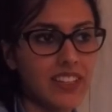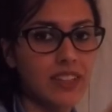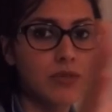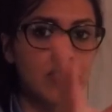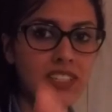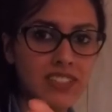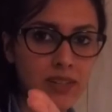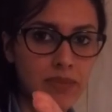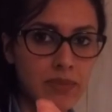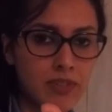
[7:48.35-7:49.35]
There was an
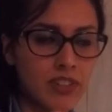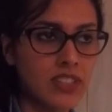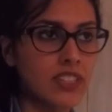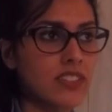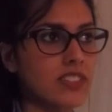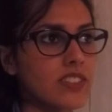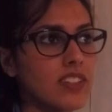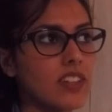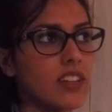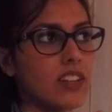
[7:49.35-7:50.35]
exam paper on this.
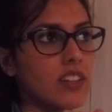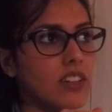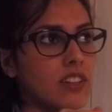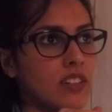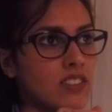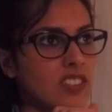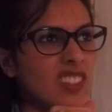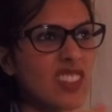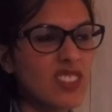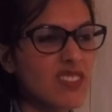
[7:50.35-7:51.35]

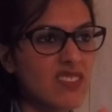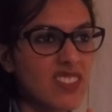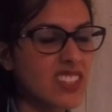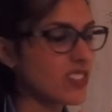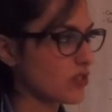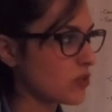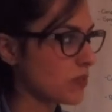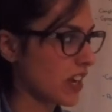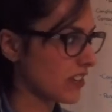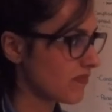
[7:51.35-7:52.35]
It's not
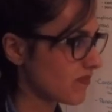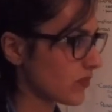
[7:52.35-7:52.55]
too bad.